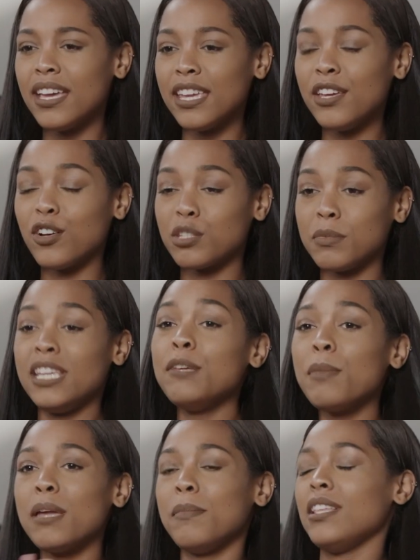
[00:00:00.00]
He ultimately, he
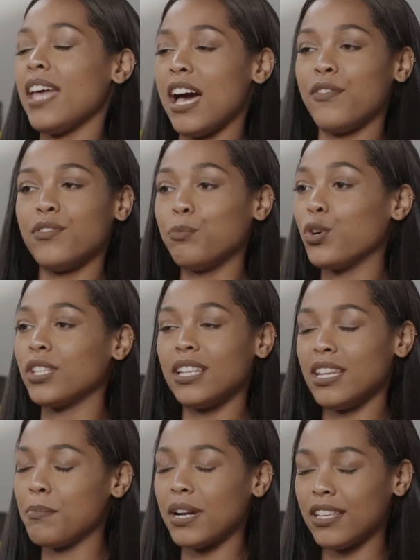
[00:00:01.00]
made me laugh more than
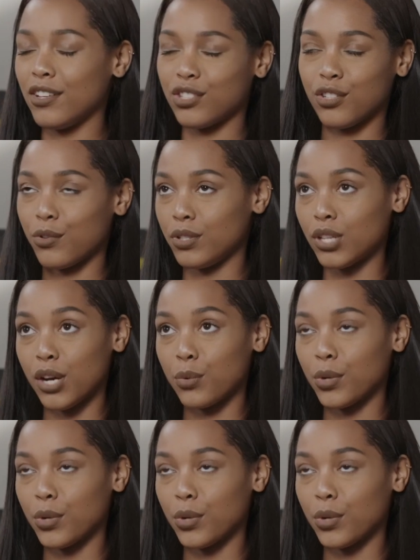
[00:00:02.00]
anybody else in the whole entire